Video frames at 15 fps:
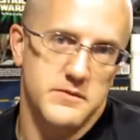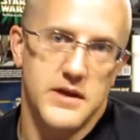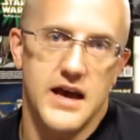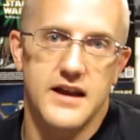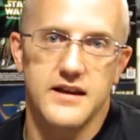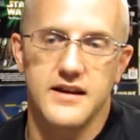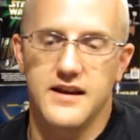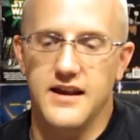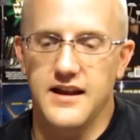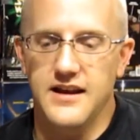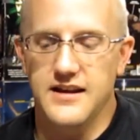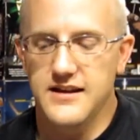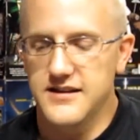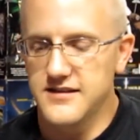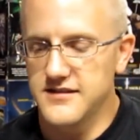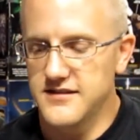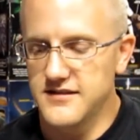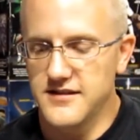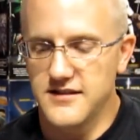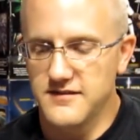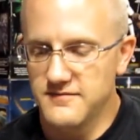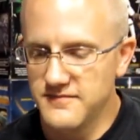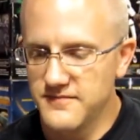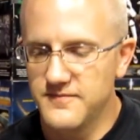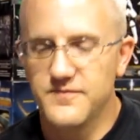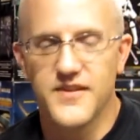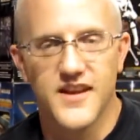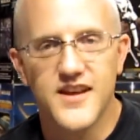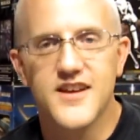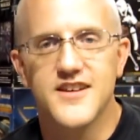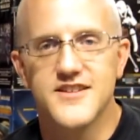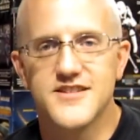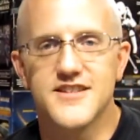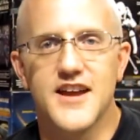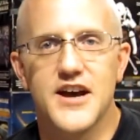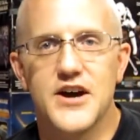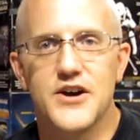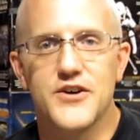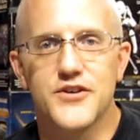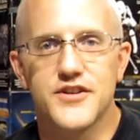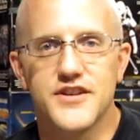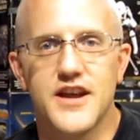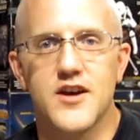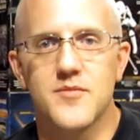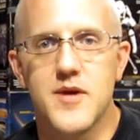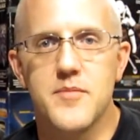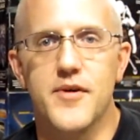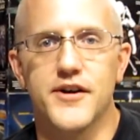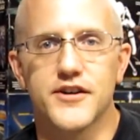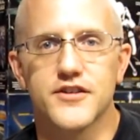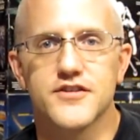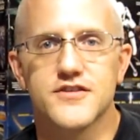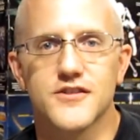Got it, and it's now in my bunker.